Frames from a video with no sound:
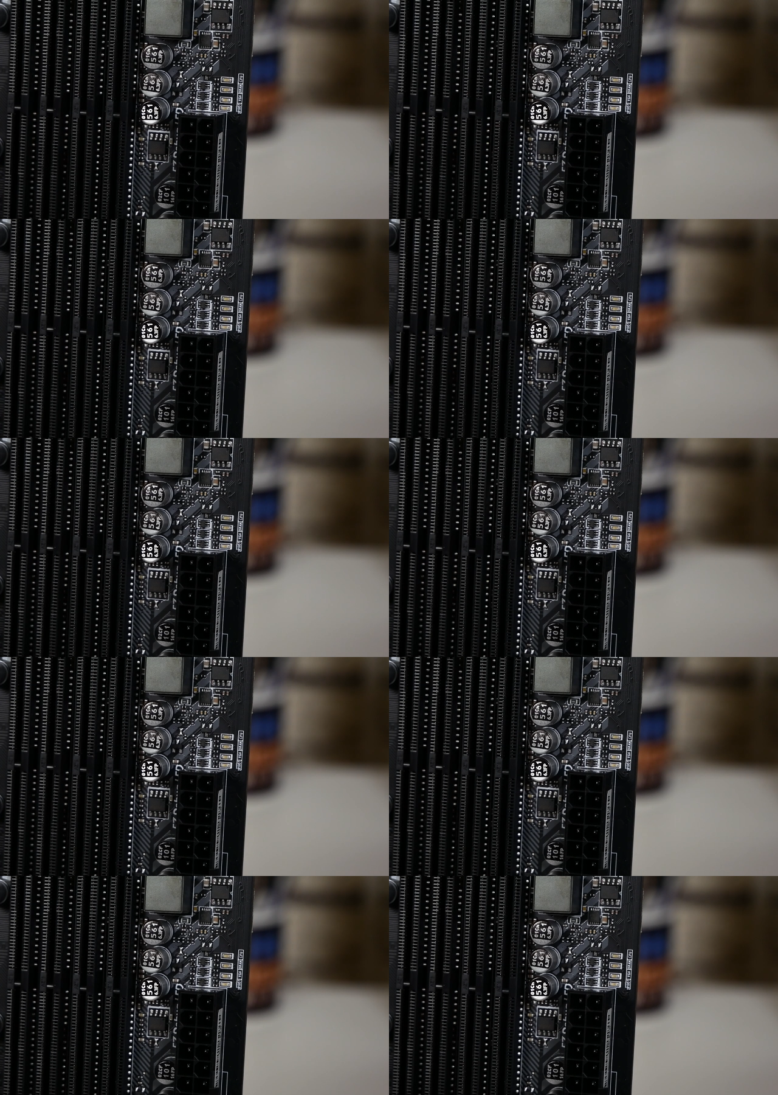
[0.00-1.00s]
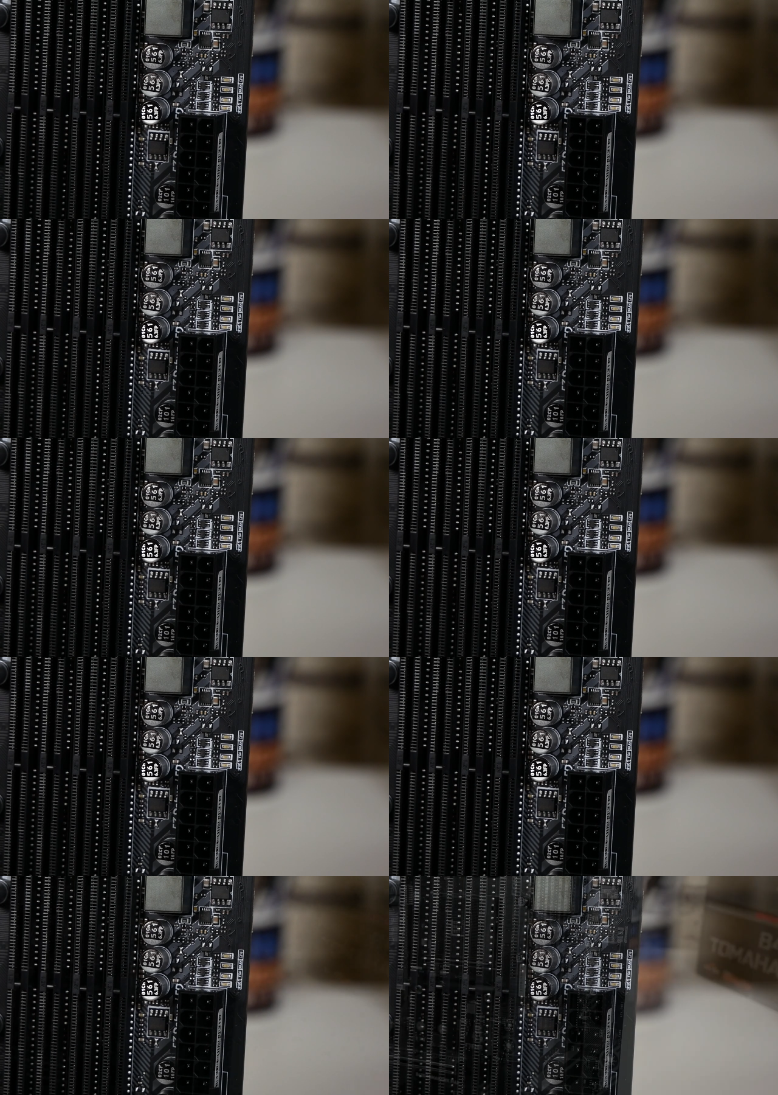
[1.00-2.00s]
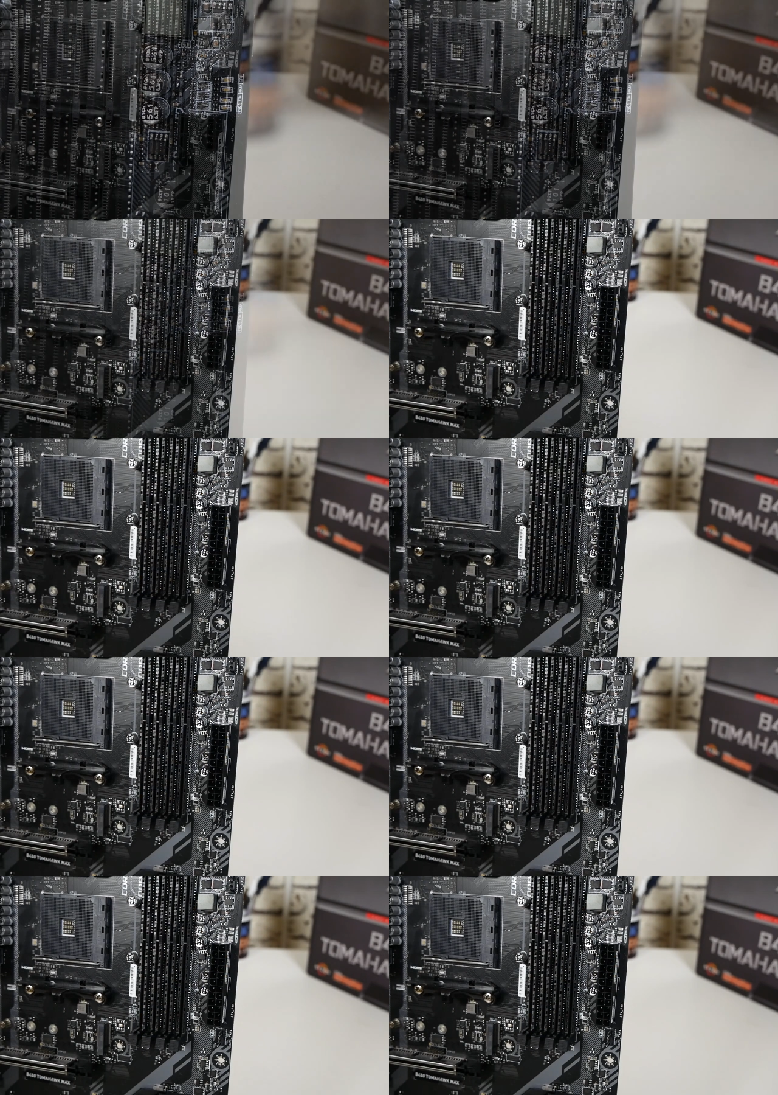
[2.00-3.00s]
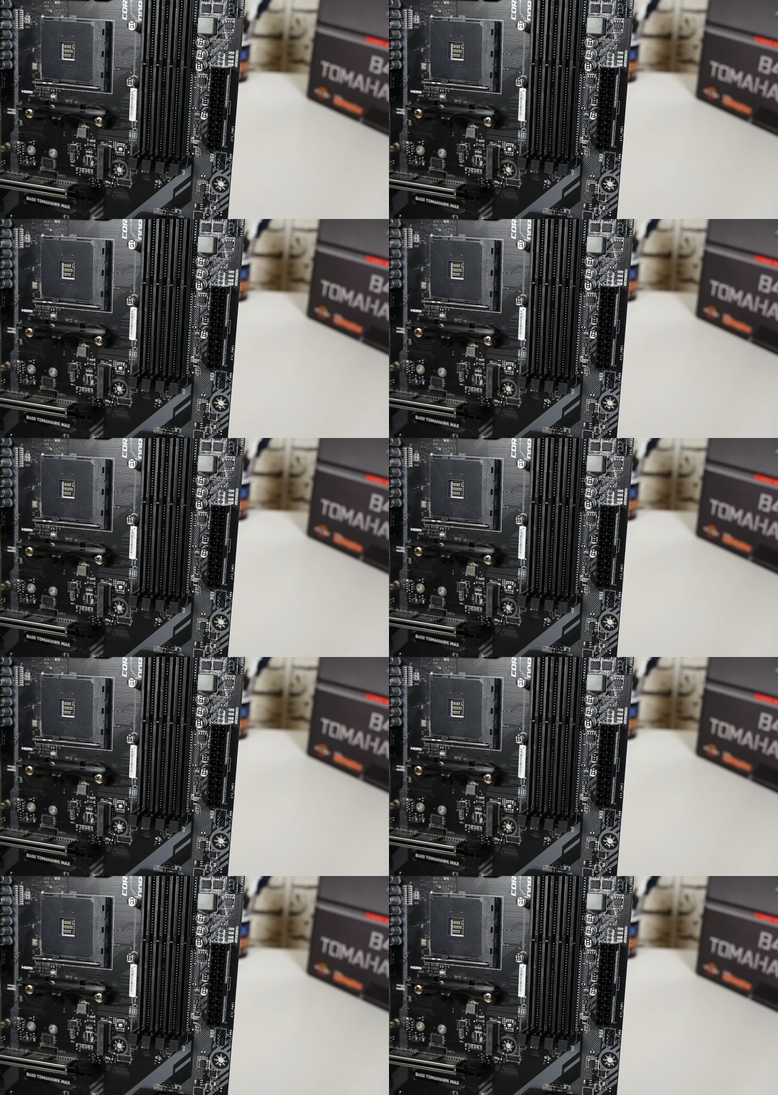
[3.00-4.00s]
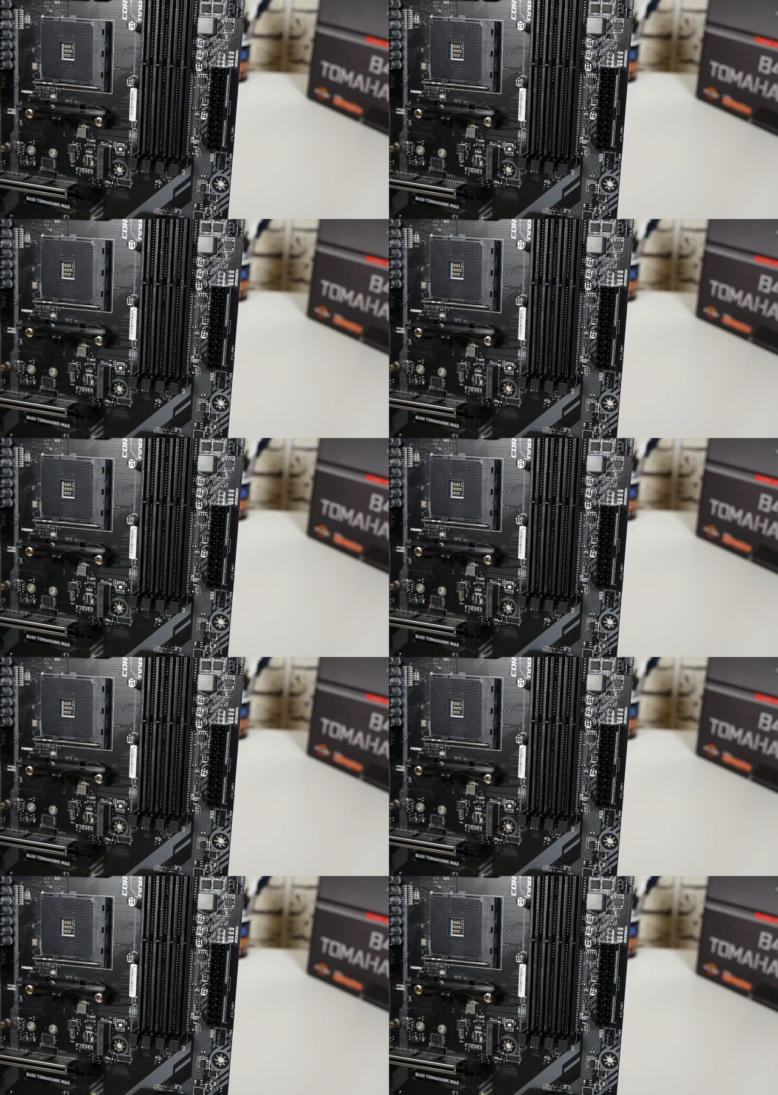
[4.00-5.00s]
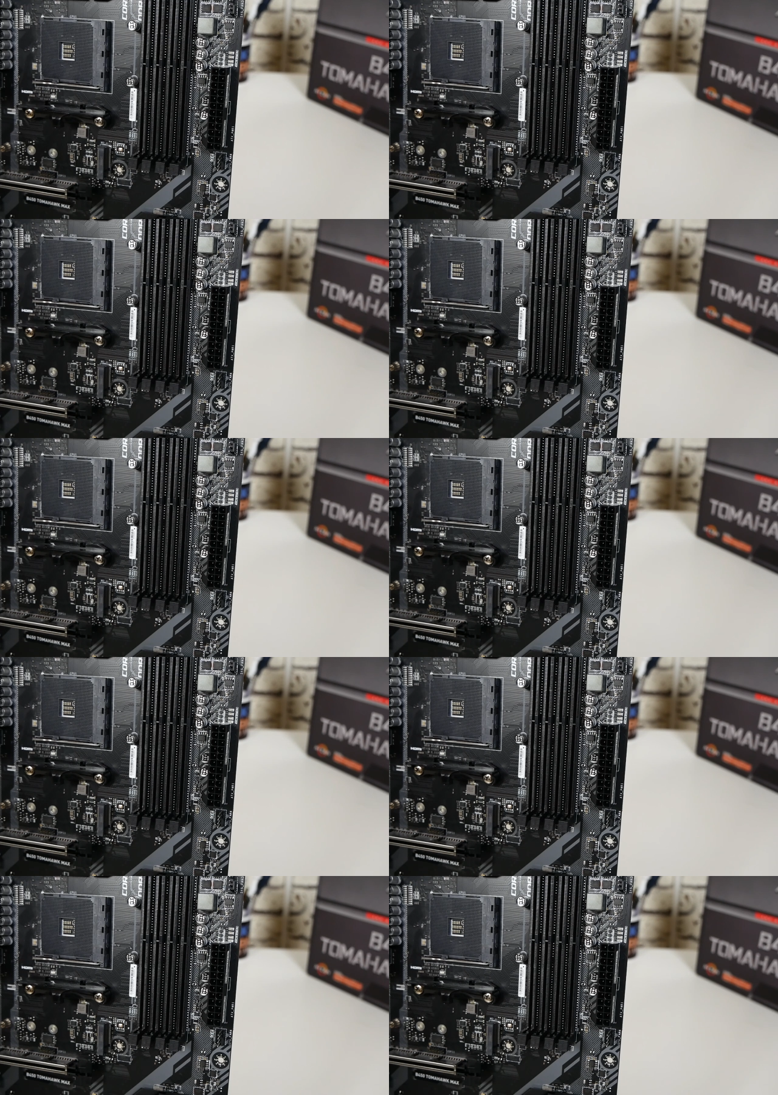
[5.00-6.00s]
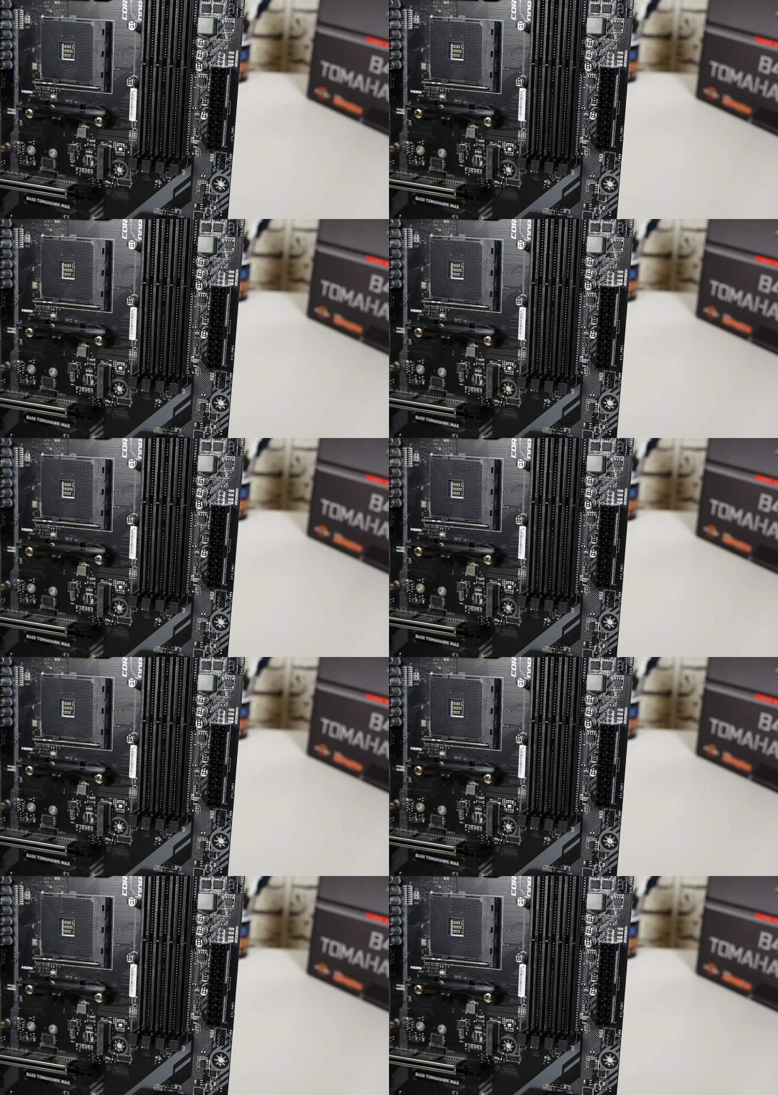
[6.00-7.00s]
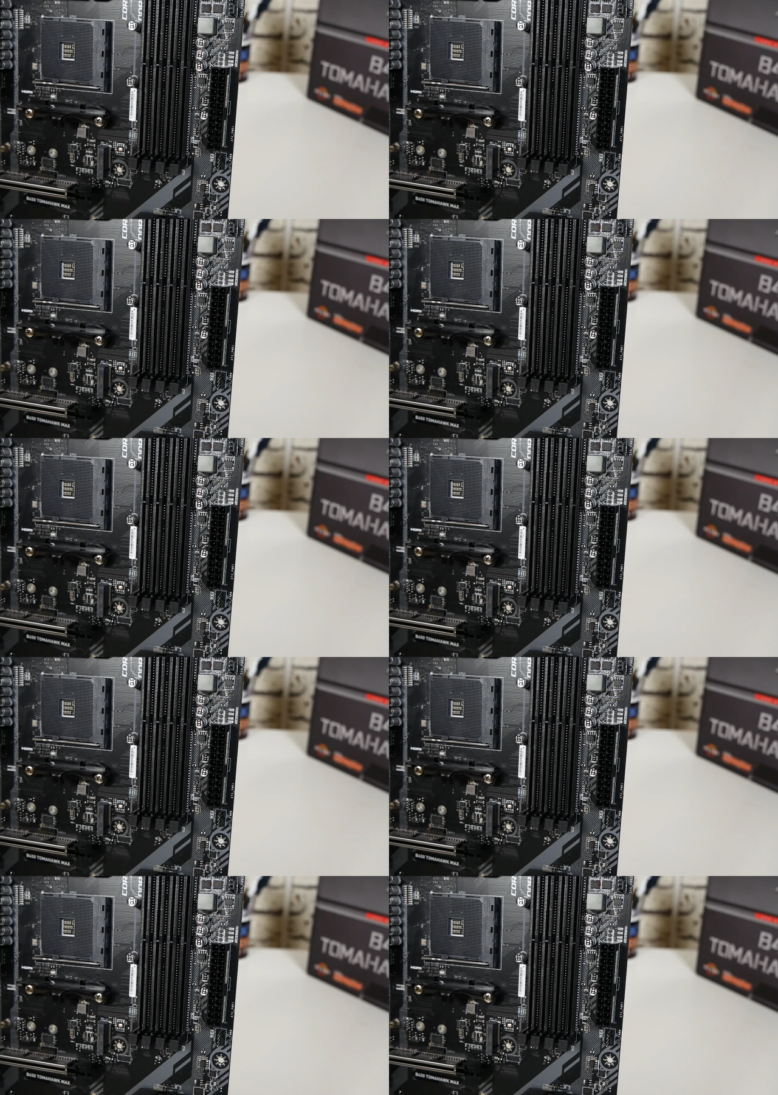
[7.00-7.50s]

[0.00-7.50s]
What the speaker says: Nobody's mouth can be seen.